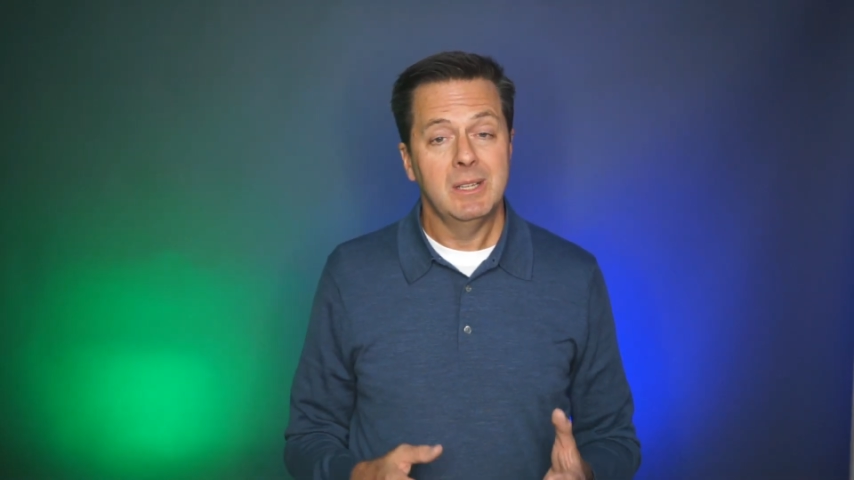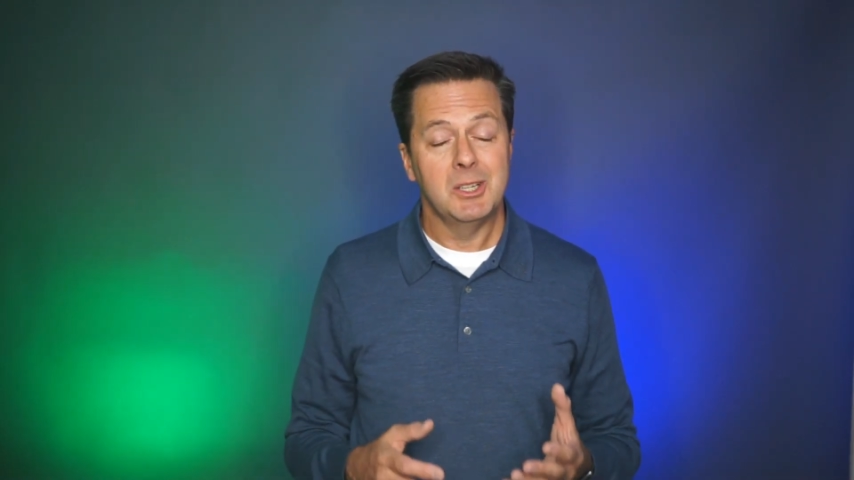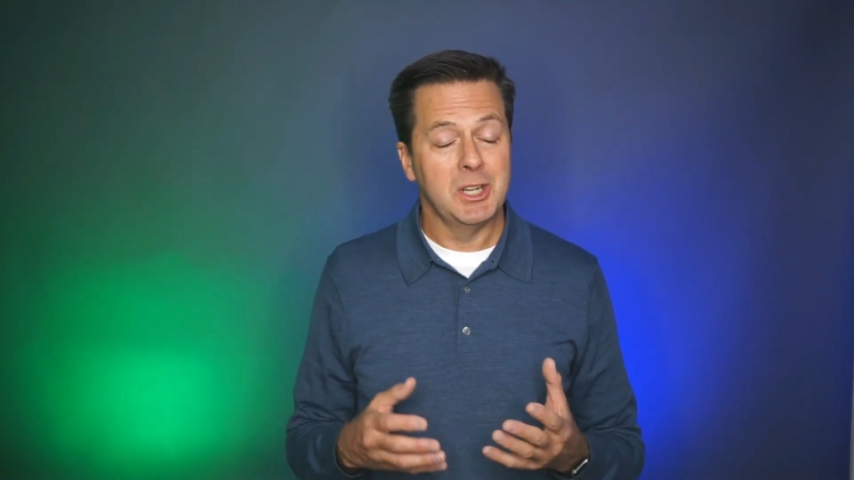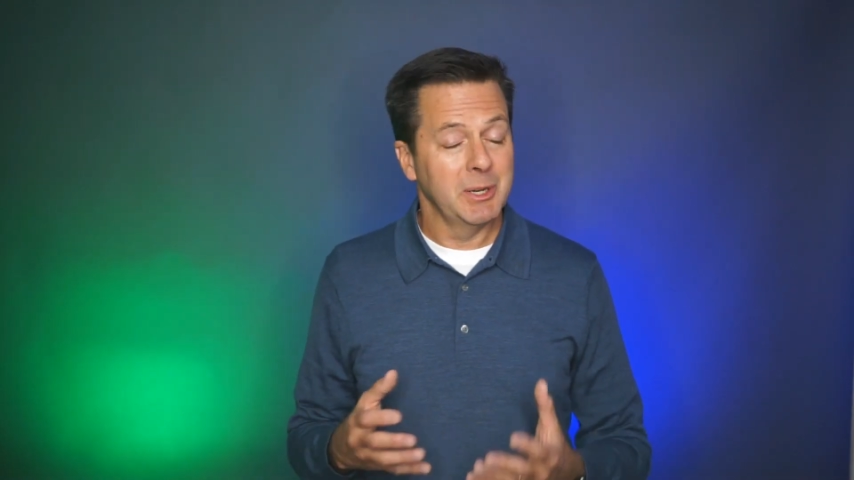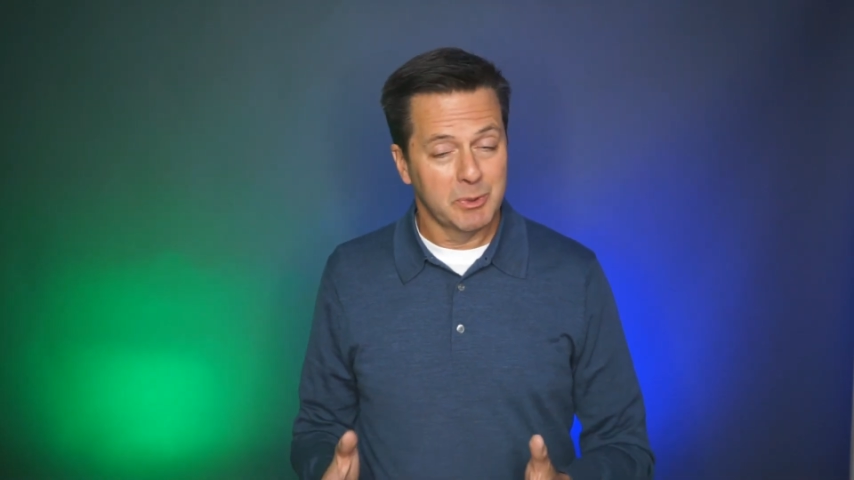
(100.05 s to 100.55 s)

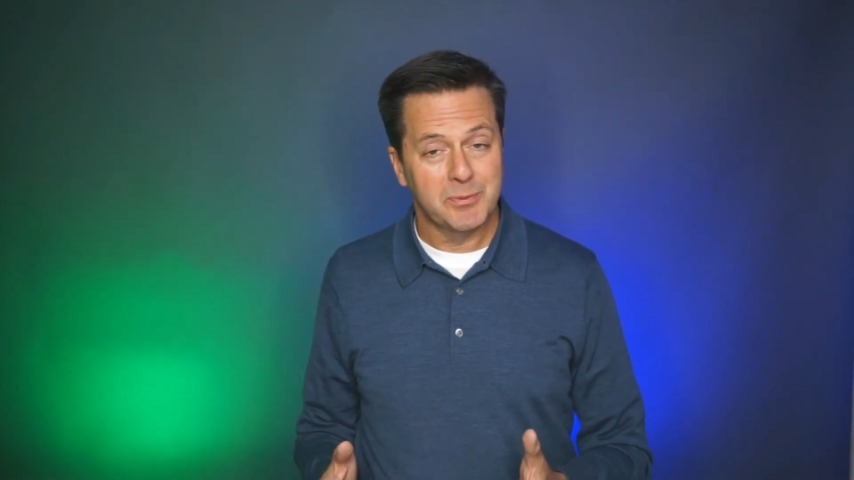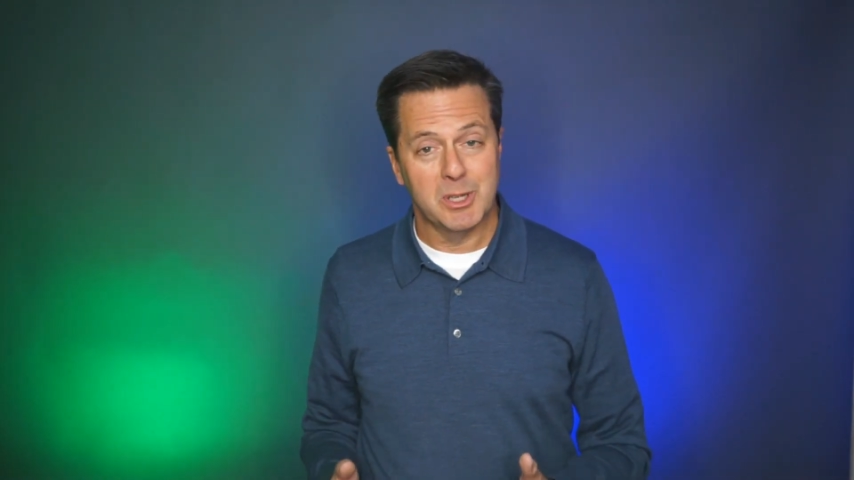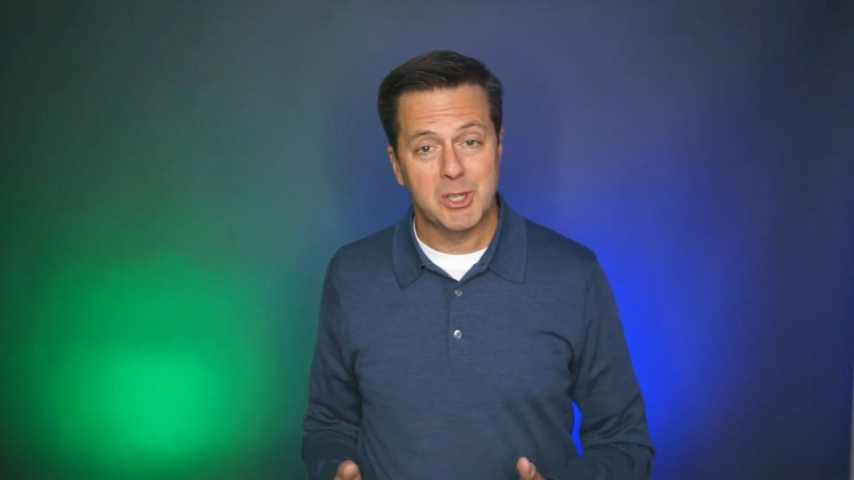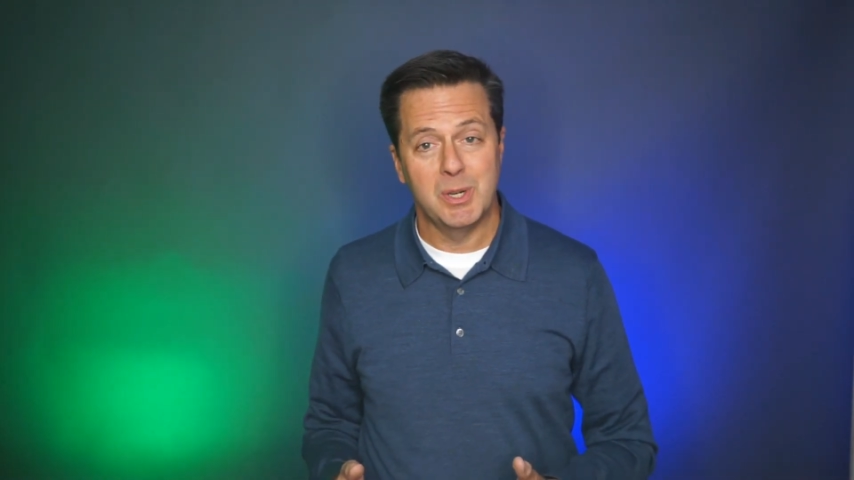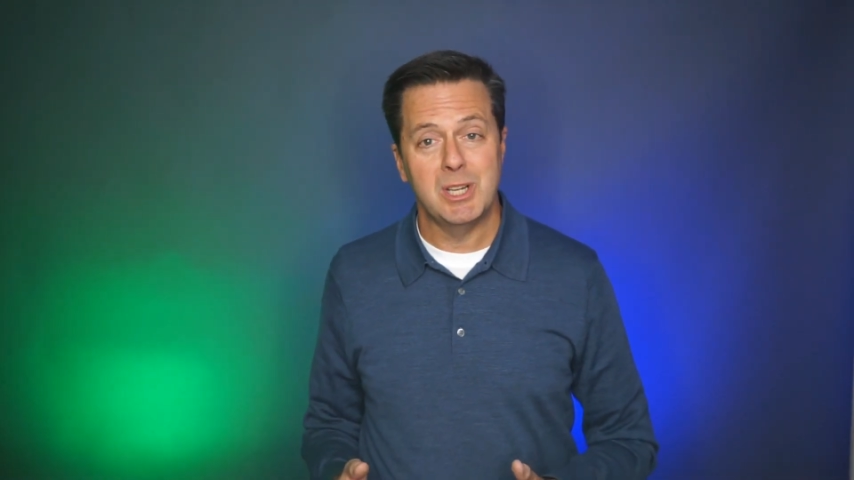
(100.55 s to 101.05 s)
General
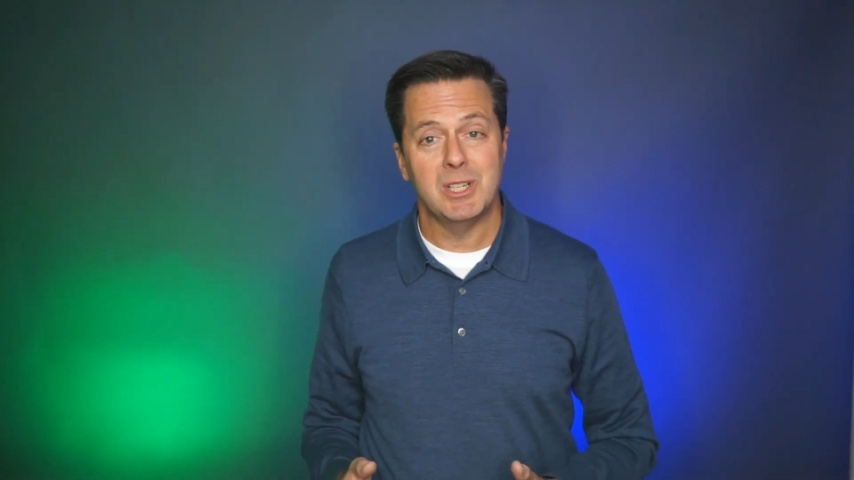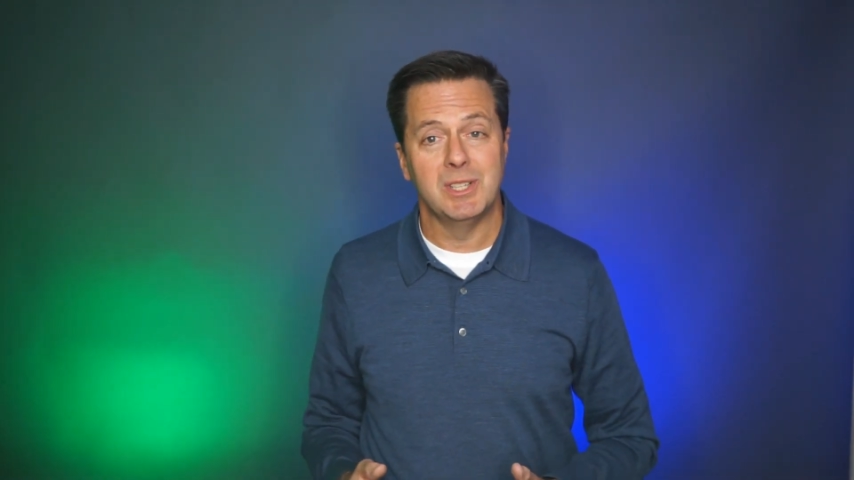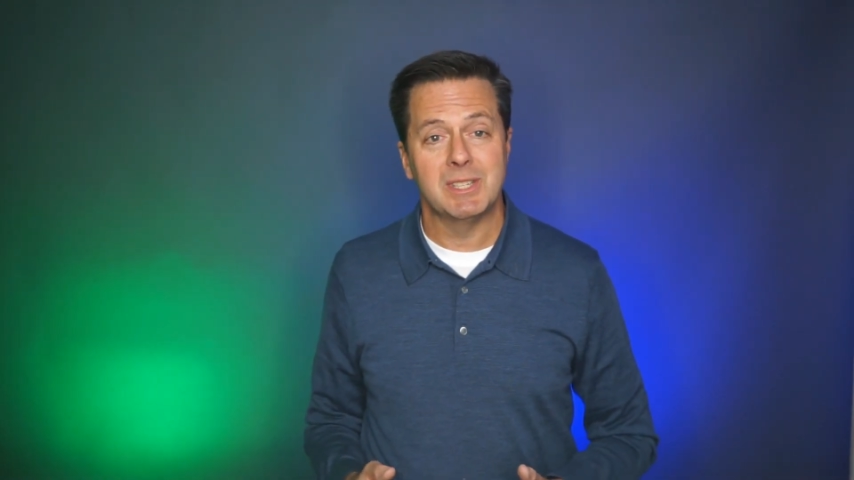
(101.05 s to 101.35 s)
frustration